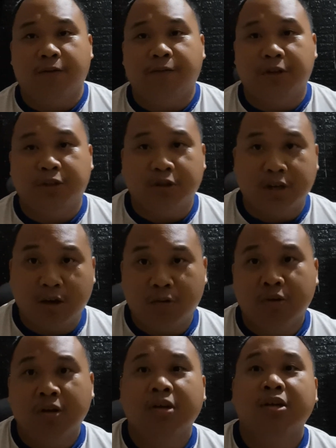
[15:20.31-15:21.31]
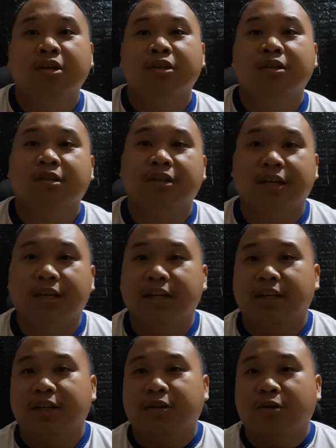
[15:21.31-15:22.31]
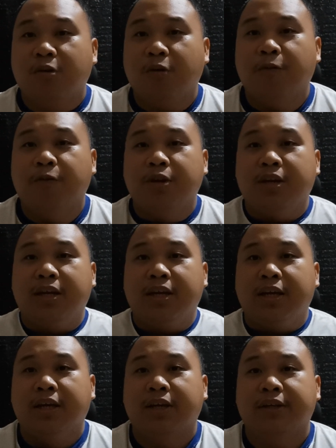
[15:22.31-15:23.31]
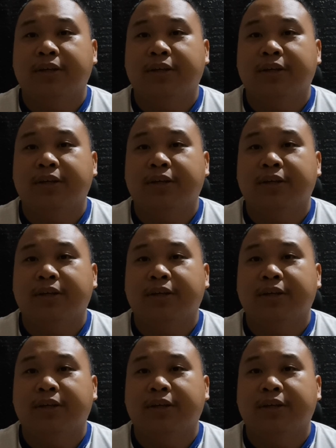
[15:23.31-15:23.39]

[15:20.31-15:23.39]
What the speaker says: a video now. And hopefully,